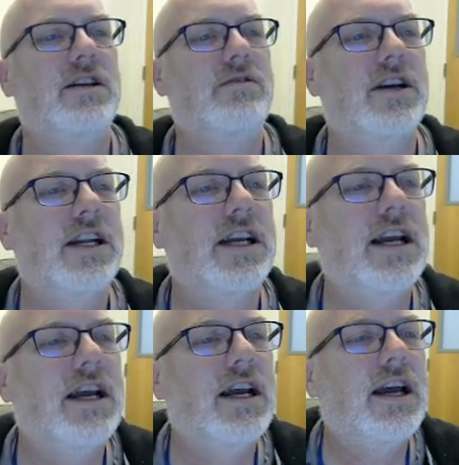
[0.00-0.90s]
We're going
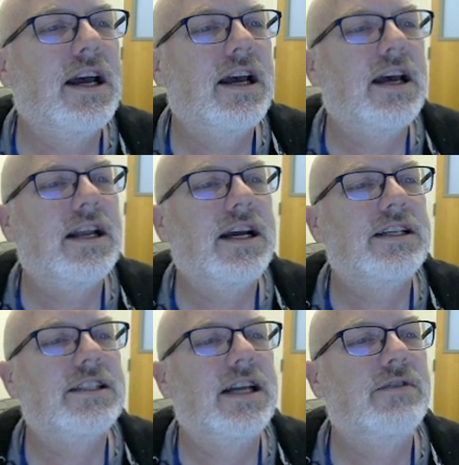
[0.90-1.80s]
to add, I
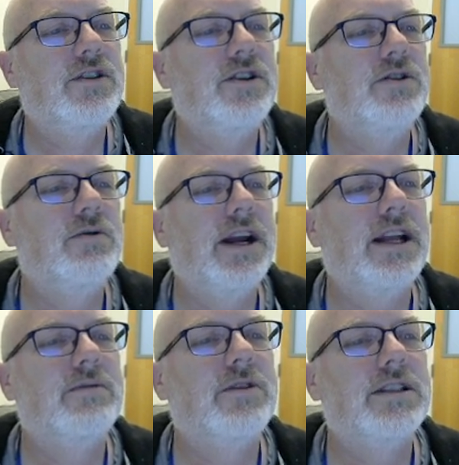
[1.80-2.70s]
just have two
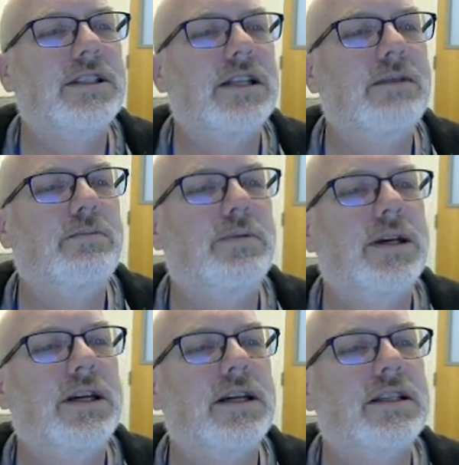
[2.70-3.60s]
random ones I
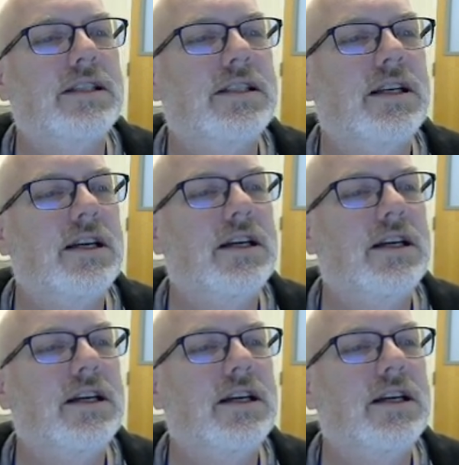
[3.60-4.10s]
picked.